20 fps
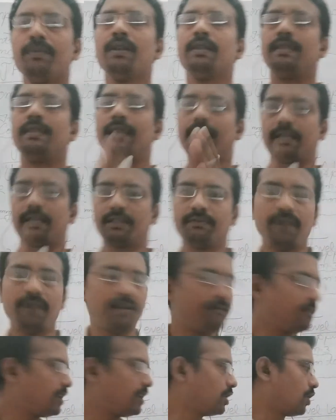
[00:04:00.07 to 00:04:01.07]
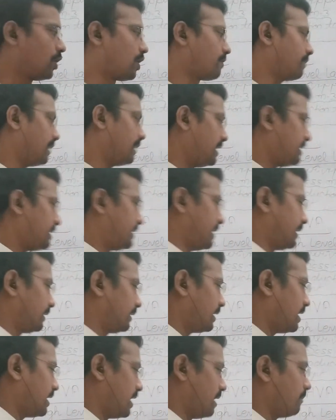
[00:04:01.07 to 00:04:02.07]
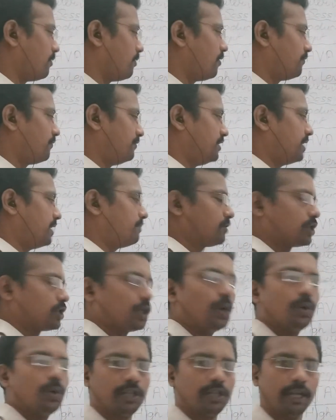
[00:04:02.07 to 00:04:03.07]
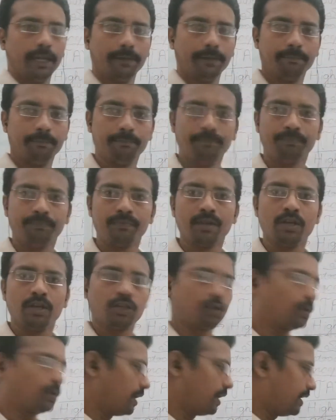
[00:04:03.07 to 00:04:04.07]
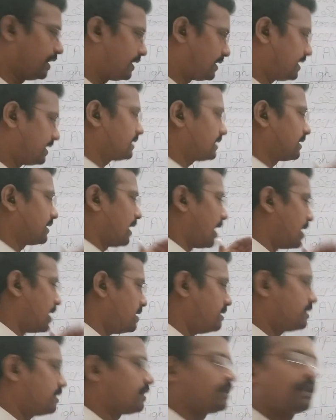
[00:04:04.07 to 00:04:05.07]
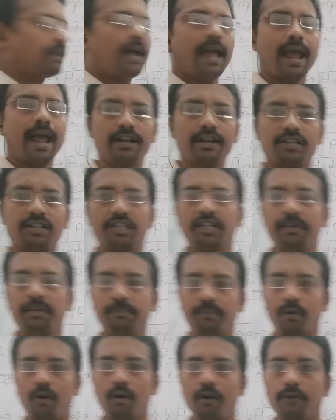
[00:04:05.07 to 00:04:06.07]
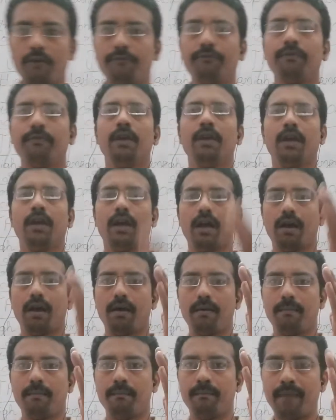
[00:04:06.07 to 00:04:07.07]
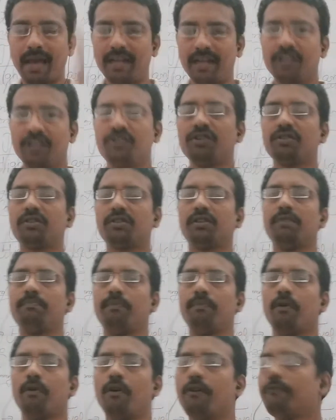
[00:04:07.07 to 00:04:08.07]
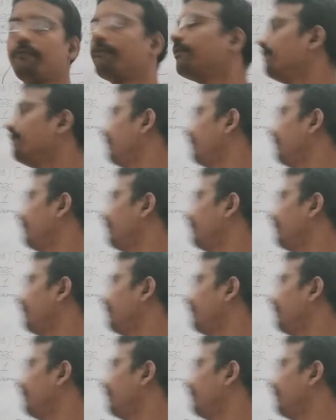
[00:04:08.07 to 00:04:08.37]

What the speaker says: That's why we normally take the name of James Gosling. So it is under the headship of managership of